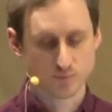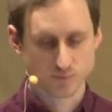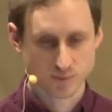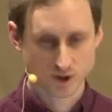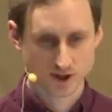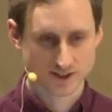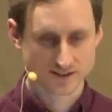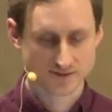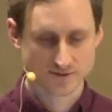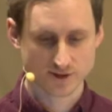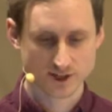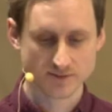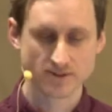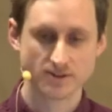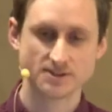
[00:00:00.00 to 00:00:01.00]
But for
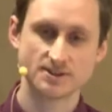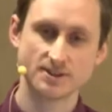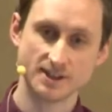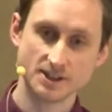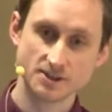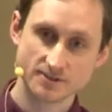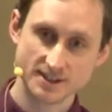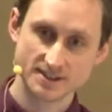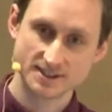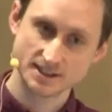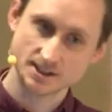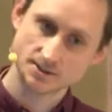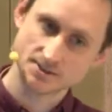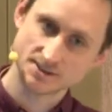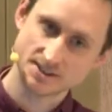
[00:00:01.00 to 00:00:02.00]
anyone who's not interested
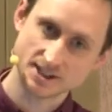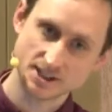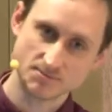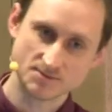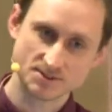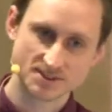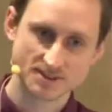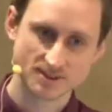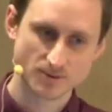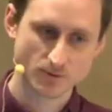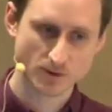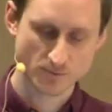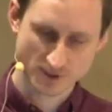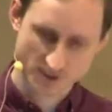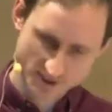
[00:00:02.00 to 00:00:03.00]
in those themes,
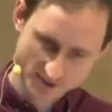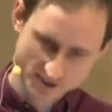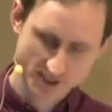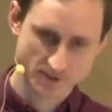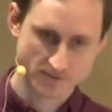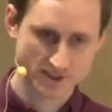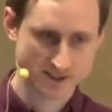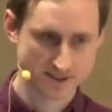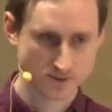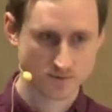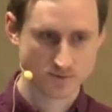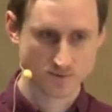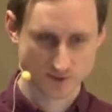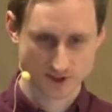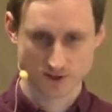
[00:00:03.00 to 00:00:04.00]
when we continually
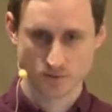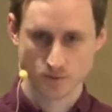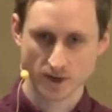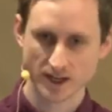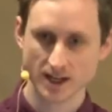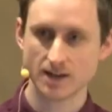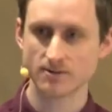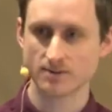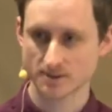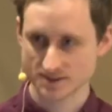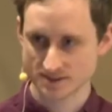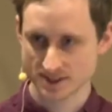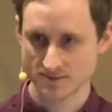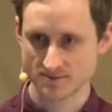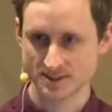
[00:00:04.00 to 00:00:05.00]
wheel out those
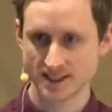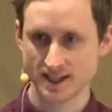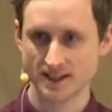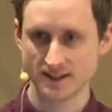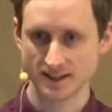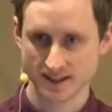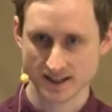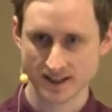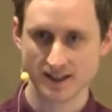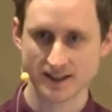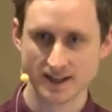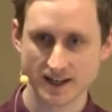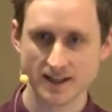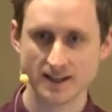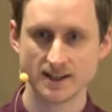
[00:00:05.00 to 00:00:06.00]
themes again and again and
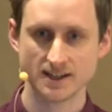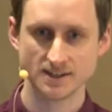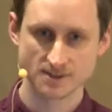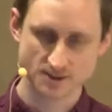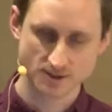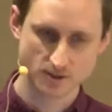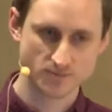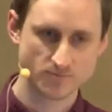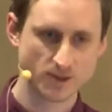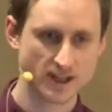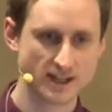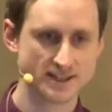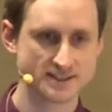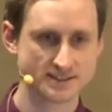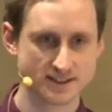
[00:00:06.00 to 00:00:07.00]
again, it just sort of
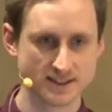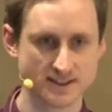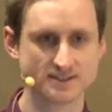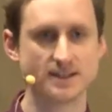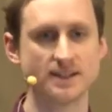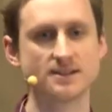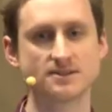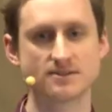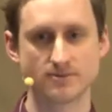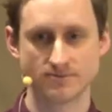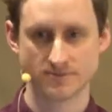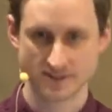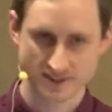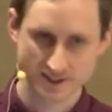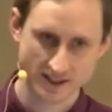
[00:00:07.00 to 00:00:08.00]
plays to their sense of
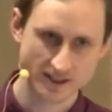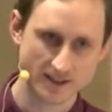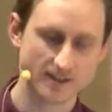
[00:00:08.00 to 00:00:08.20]
fatigue.